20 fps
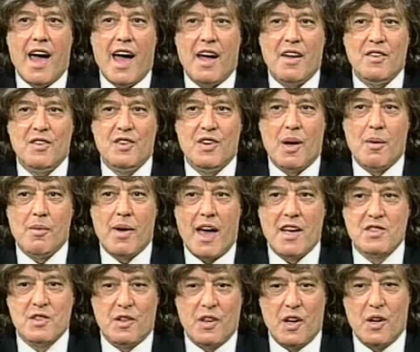And um,
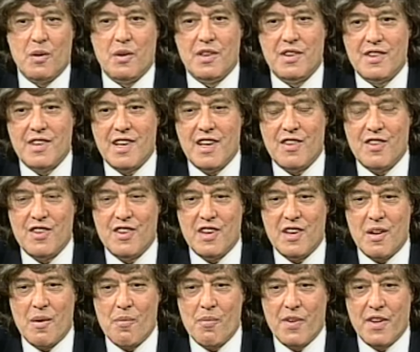as you know, in, in,
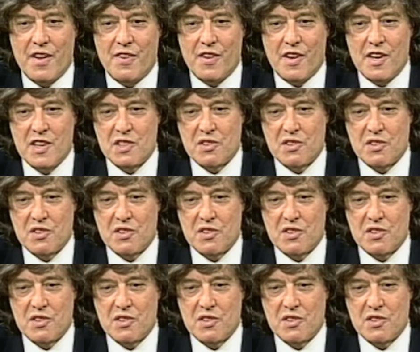the, in the